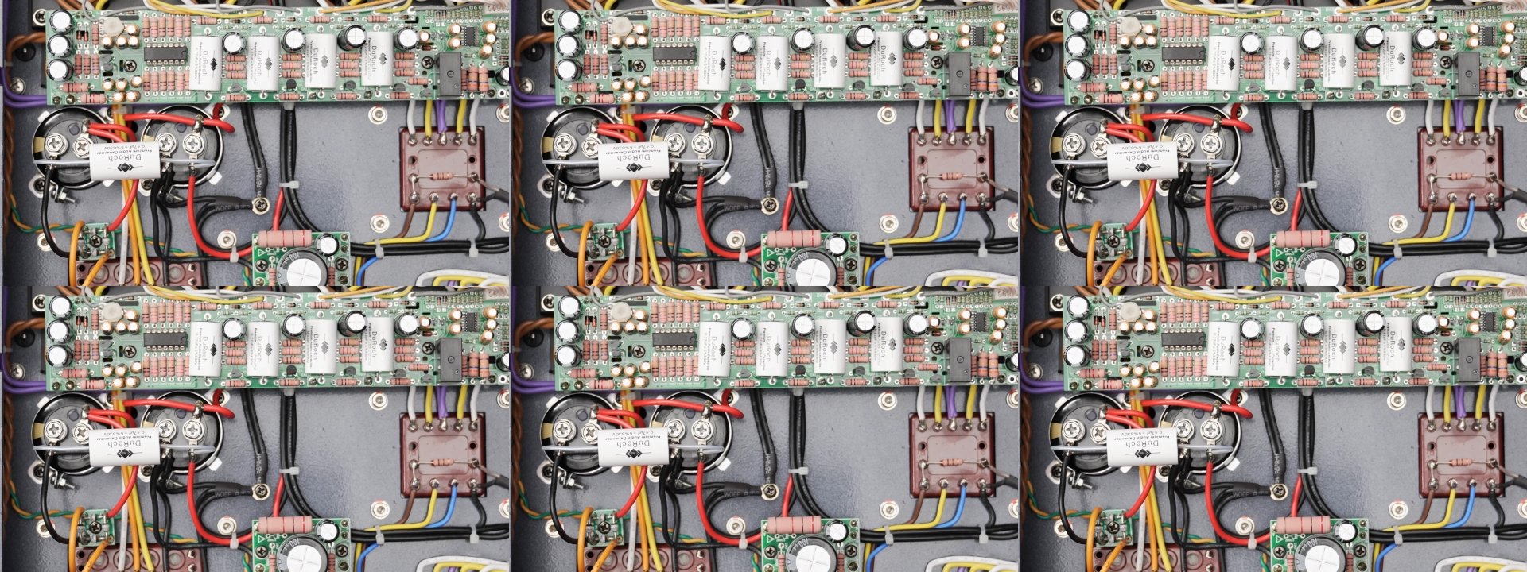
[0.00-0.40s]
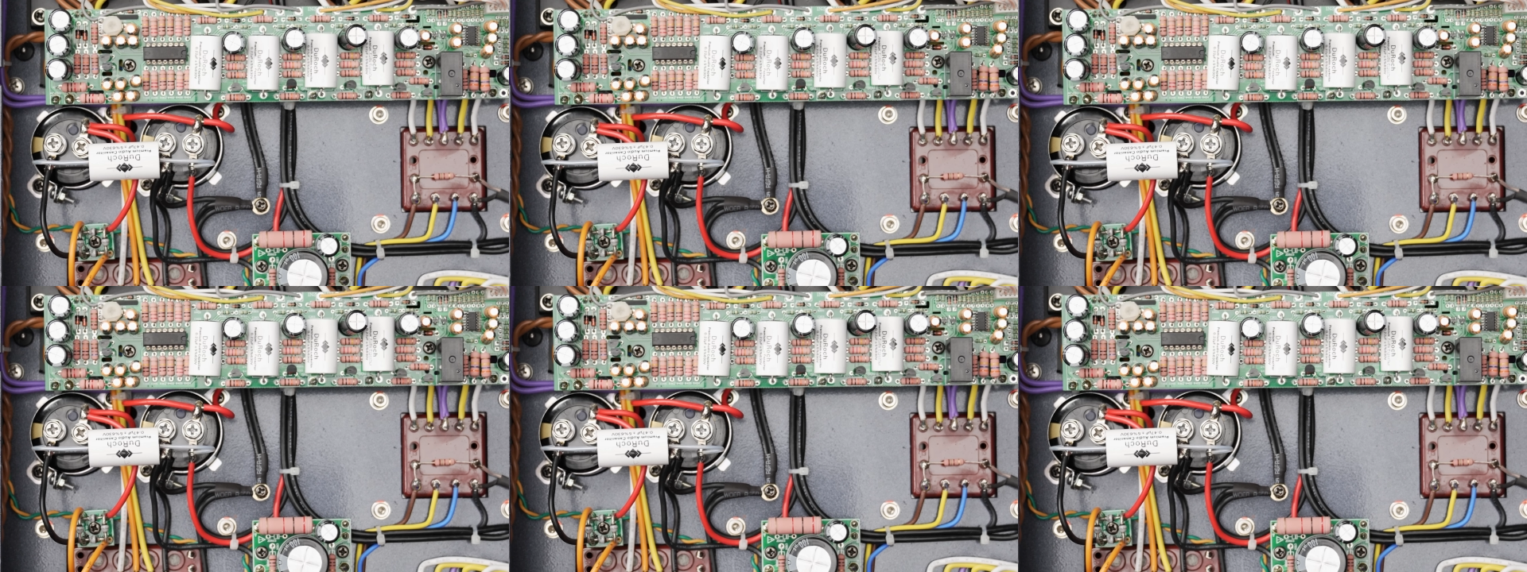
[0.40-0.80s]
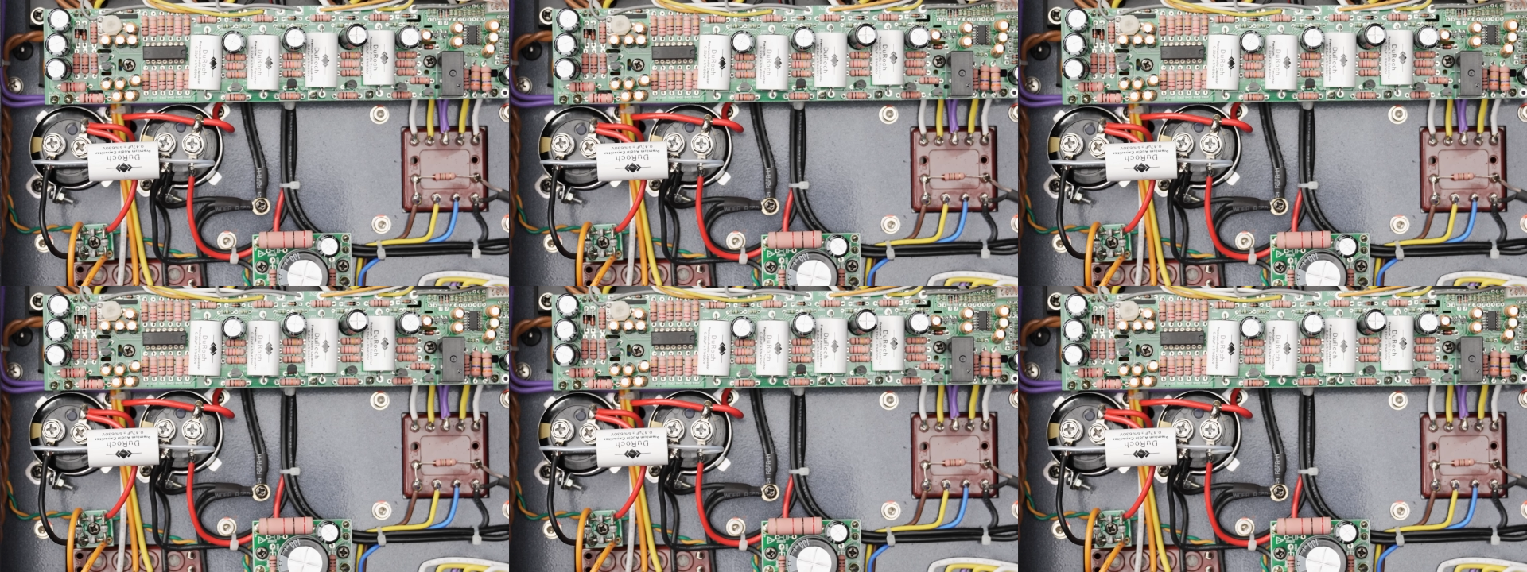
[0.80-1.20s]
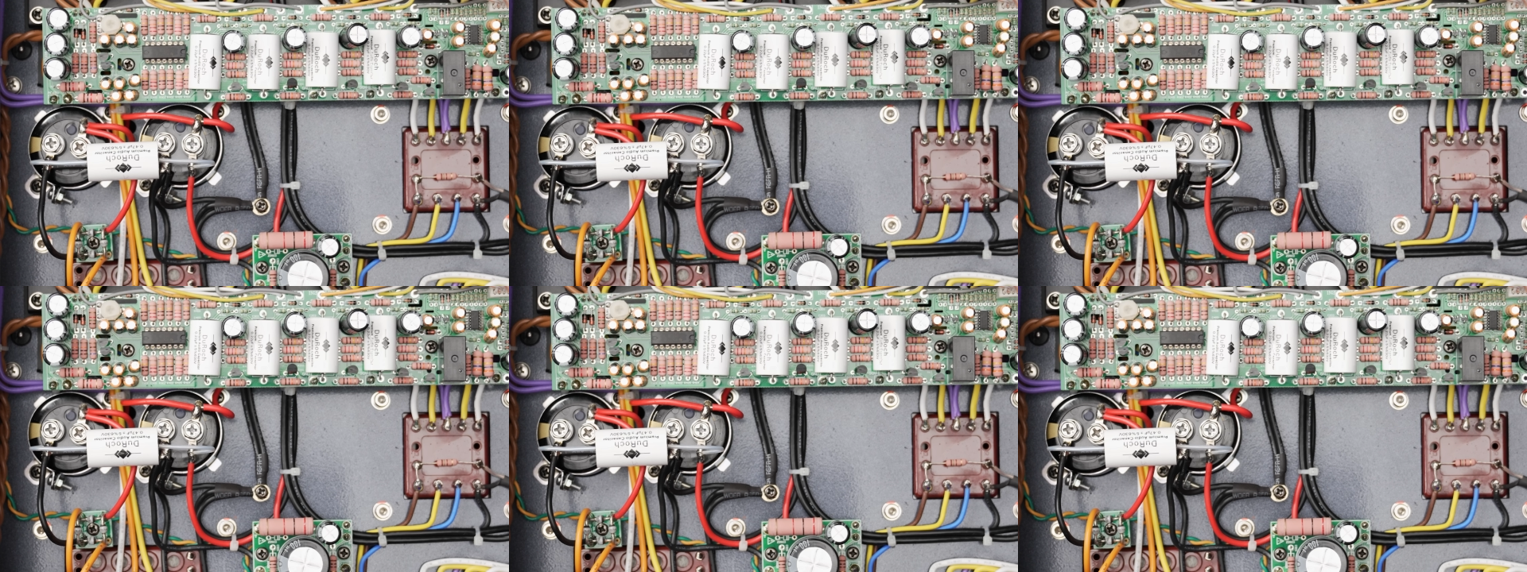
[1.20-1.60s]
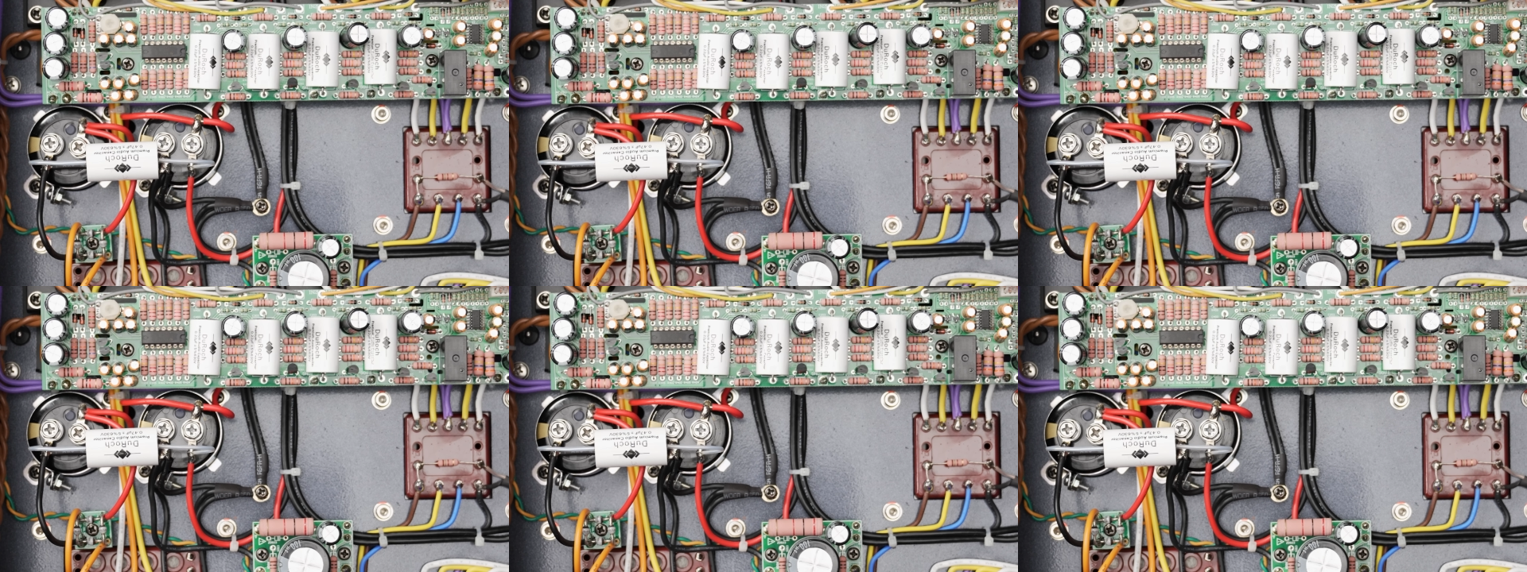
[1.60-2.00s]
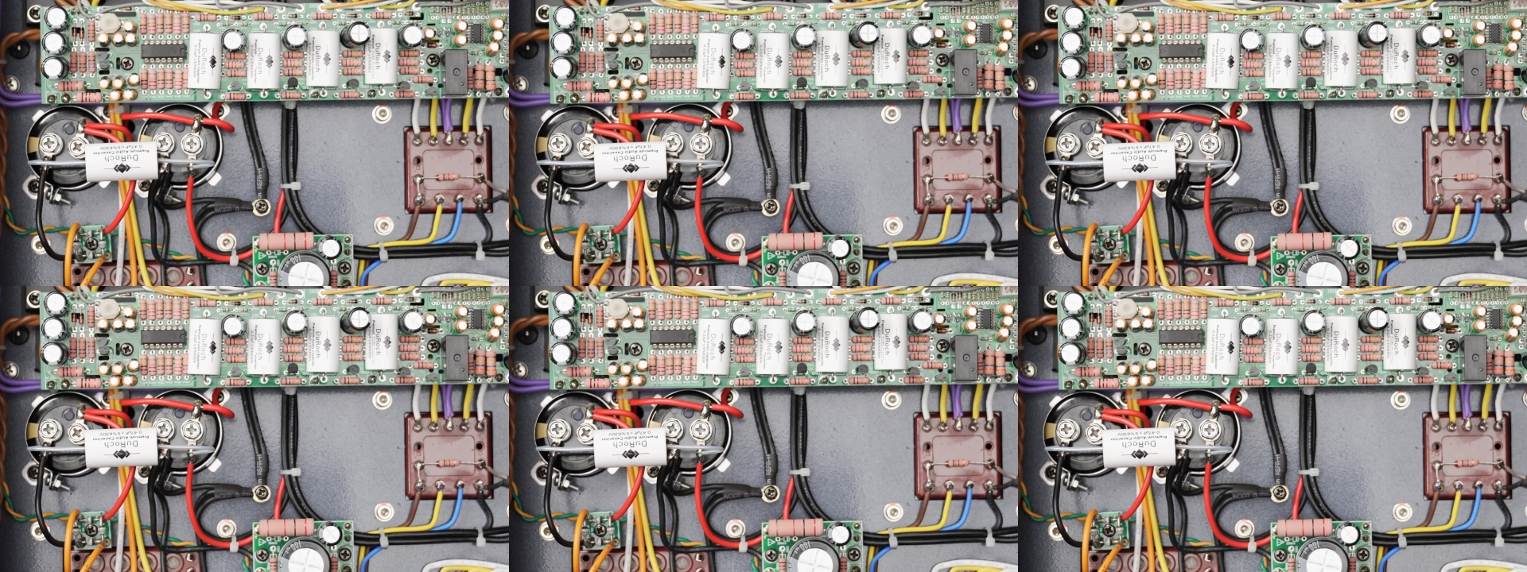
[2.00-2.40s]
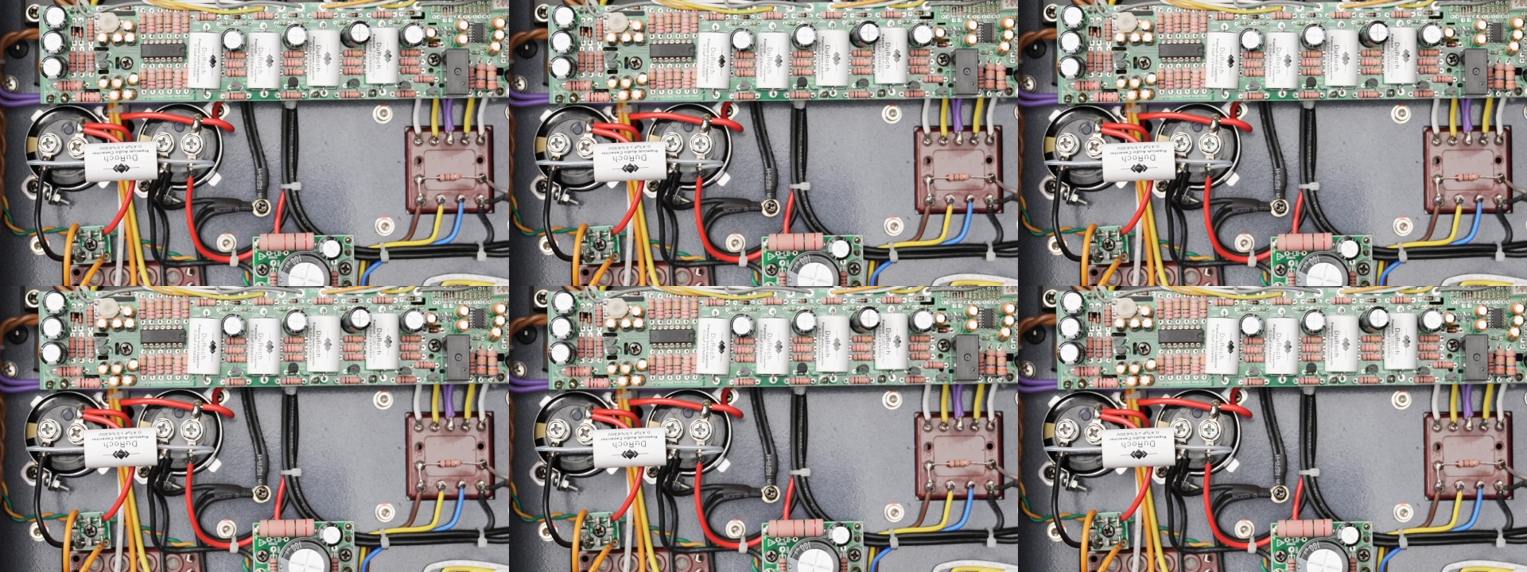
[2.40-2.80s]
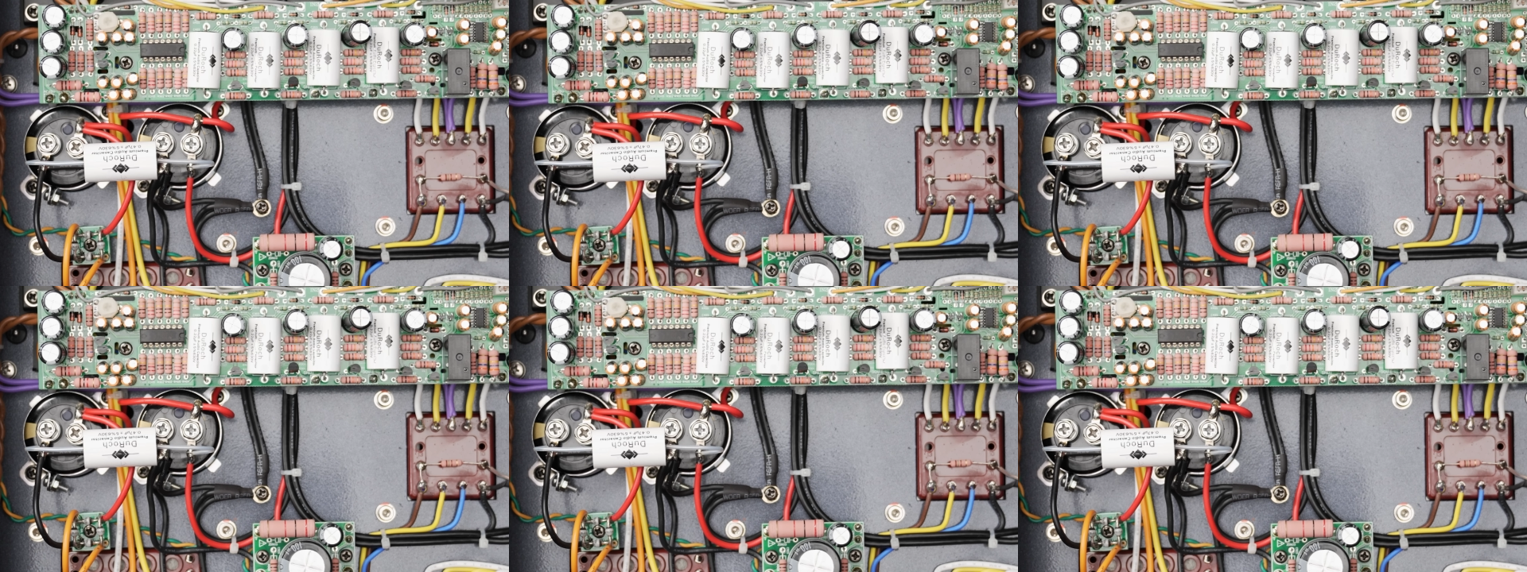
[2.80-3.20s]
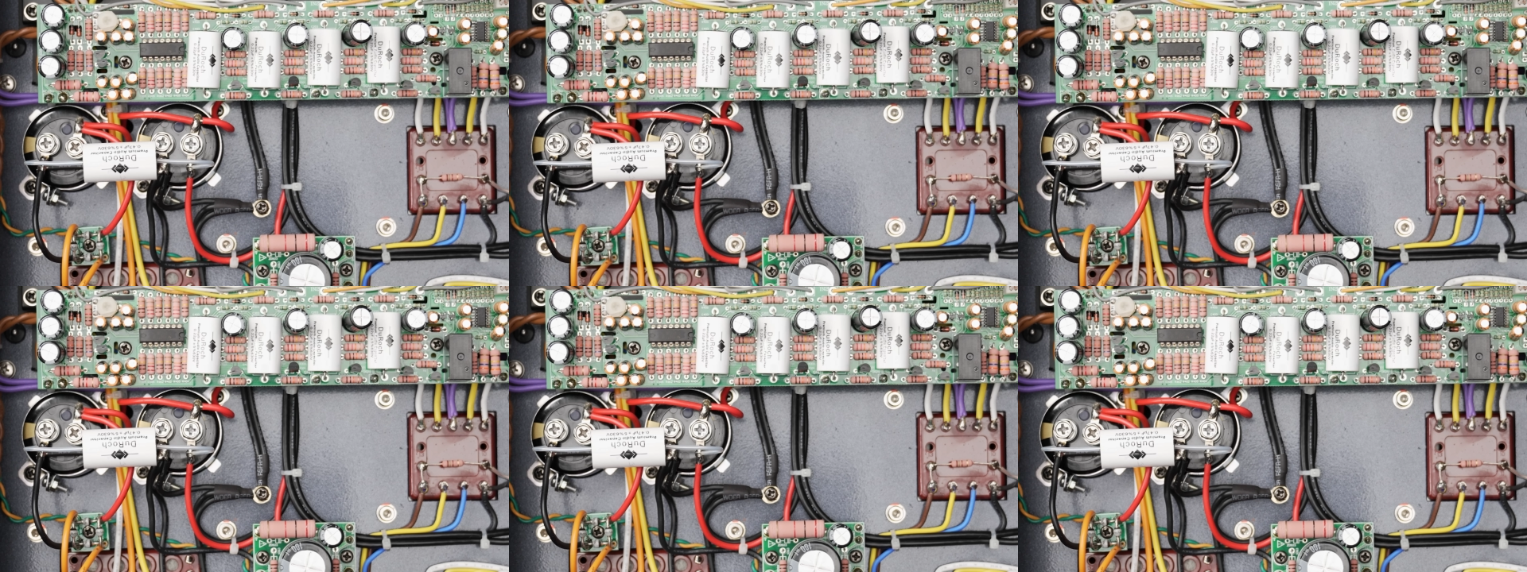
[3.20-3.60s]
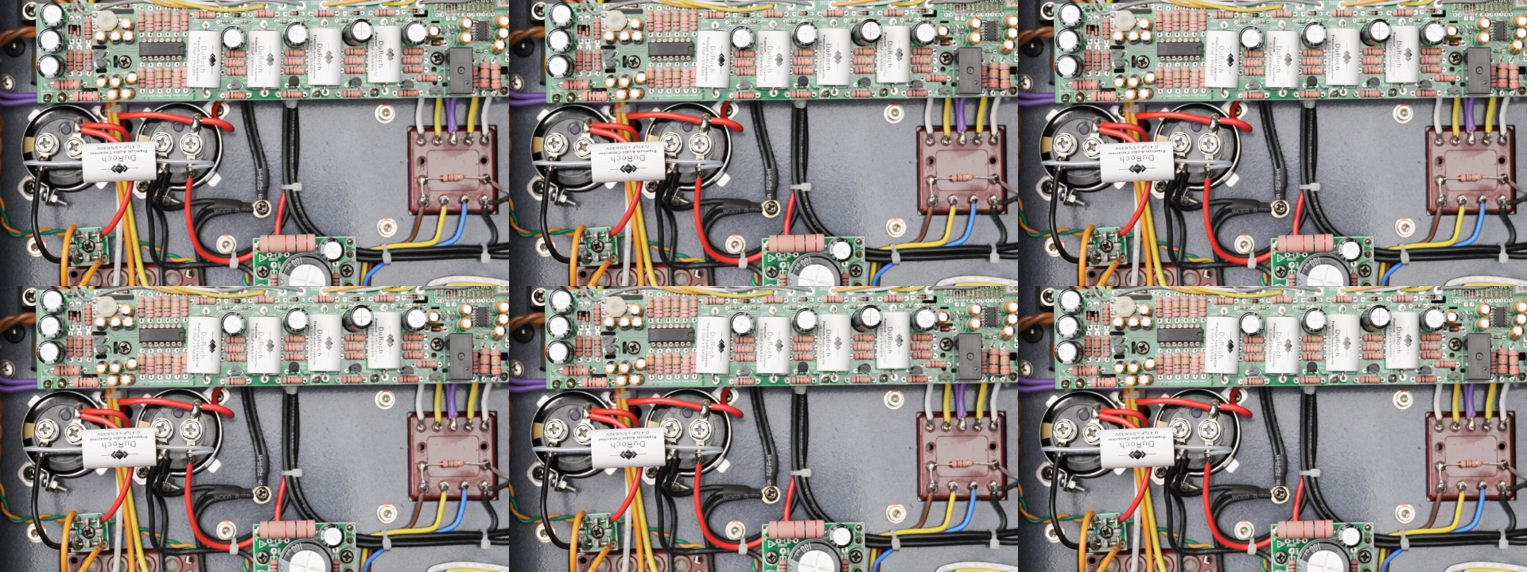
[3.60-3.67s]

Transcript: No face is visible, so there are no lips to read.